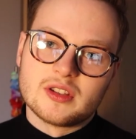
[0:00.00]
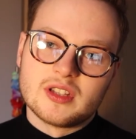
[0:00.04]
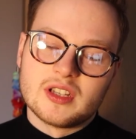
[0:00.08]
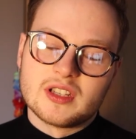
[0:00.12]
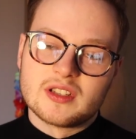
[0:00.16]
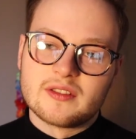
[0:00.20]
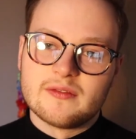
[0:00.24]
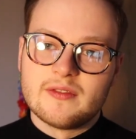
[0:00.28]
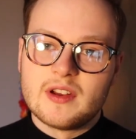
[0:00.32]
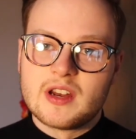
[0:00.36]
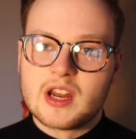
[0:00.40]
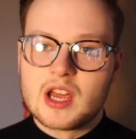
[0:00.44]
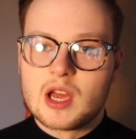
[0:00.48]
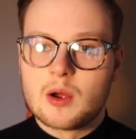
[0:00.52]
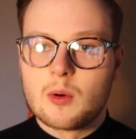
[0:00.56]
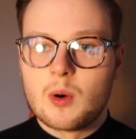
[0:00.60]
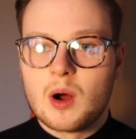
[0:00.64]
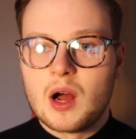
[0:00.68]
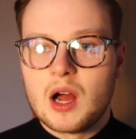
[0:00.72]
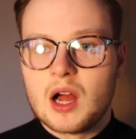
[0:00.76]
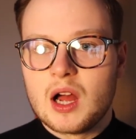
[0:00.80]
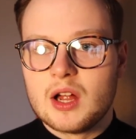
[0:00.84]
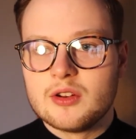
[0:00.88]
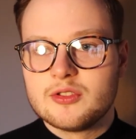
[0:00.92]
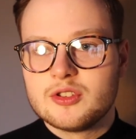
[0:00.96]
this video,
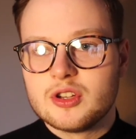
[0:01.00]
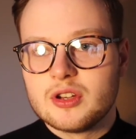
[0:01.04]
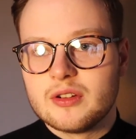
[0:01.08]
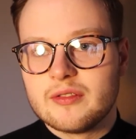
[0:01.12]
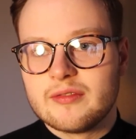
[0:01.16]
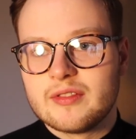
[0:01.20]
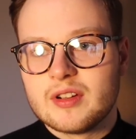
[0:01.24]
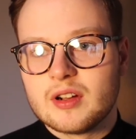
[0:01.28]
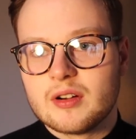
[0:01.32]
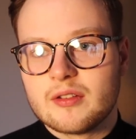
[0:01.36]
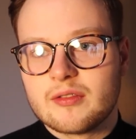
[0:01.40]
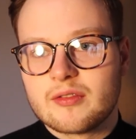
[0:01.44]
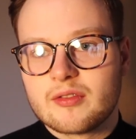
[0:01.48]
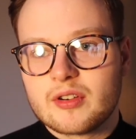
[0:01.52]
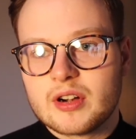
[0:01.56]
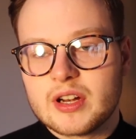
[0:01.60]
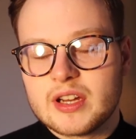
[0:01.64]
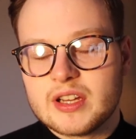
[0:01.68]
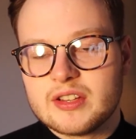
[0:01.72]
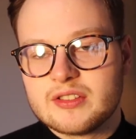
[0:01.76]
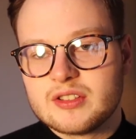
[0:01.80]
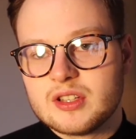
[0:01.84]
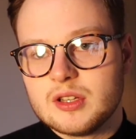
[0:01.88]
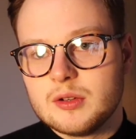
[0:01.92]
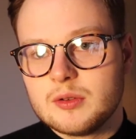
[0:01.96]
do feel
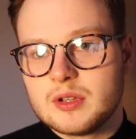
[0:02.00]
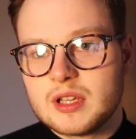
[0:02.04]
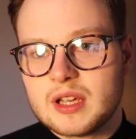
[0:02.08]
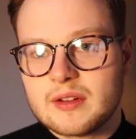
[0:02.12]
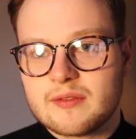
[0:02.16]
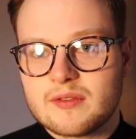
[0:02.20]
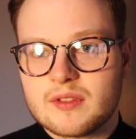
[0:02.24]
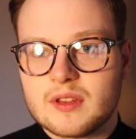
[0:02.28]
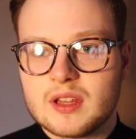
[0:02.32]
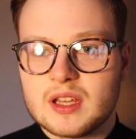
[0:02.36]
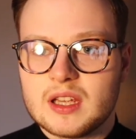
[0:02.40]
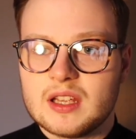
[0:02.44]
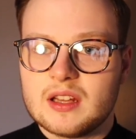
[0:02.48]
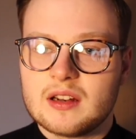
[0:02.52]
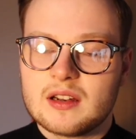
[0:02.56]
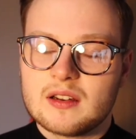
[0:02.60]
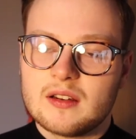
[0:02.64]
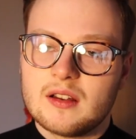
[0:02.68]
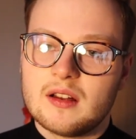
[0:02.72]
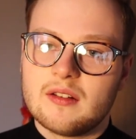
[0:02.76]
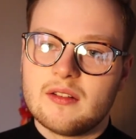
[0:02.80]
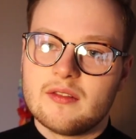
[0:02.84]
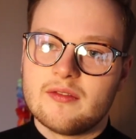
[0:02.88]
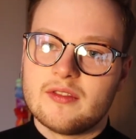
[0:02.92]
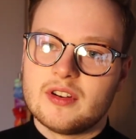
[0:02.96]
free to give the
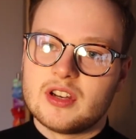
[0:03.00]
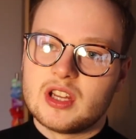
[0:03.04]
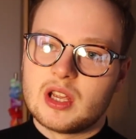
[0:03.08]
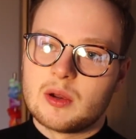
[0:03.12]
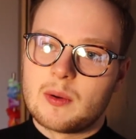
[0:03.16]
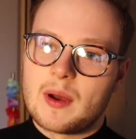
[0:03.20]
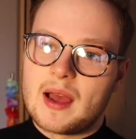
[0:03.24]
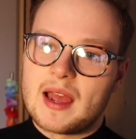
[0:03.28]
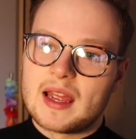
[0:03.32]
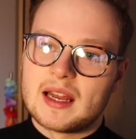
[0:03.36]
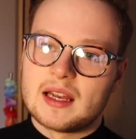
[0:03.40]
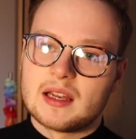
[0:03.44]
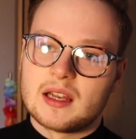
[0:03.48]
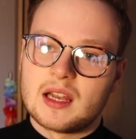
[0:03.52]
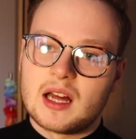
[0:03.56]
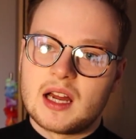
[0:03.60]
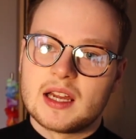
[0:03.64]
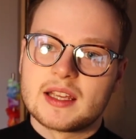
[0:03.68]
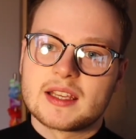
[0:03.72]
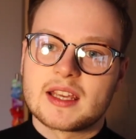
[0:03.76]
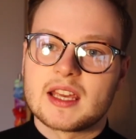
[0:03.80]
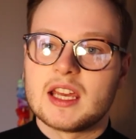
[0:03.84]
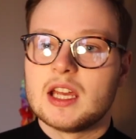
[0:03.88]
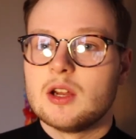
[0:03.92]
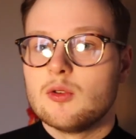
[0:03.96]
video a
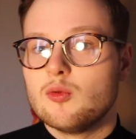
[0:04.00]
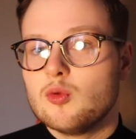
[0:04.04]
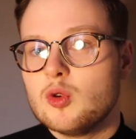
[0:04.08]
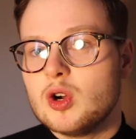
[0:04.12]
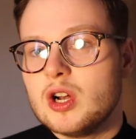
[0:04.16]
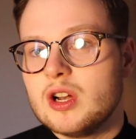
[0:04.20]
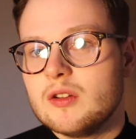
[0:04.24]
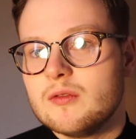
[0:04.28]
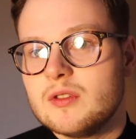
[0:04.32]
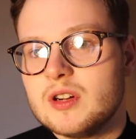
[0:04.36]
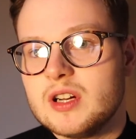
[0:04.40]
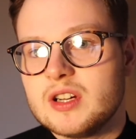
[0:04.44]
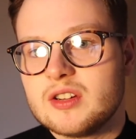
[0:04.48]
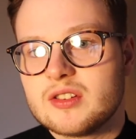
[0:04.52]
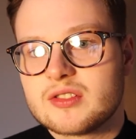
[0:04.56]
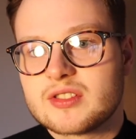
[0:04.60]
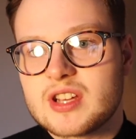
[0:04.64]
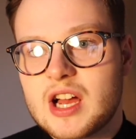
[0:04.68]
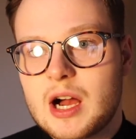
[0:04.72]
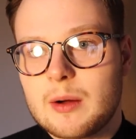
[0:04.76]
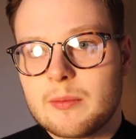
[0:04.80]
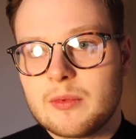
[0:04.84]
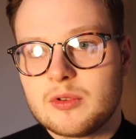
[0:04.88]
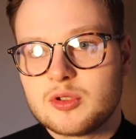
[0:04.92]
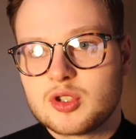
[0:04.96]
like. It really does
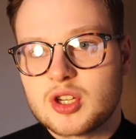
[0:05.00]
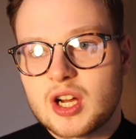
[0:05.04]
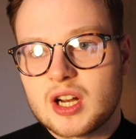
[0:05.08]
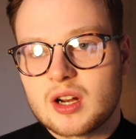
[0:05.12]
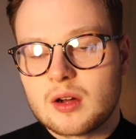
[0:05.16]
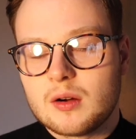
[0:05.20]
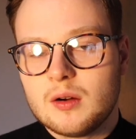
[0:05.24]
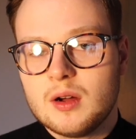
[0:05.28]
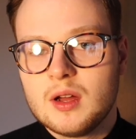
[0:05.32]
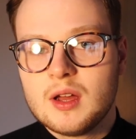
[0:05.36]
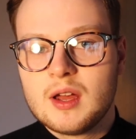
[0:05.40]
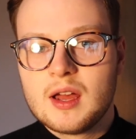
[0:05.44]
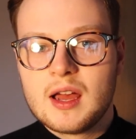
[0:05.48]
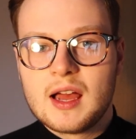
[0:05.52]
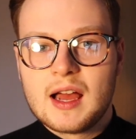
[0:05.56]
help the channel.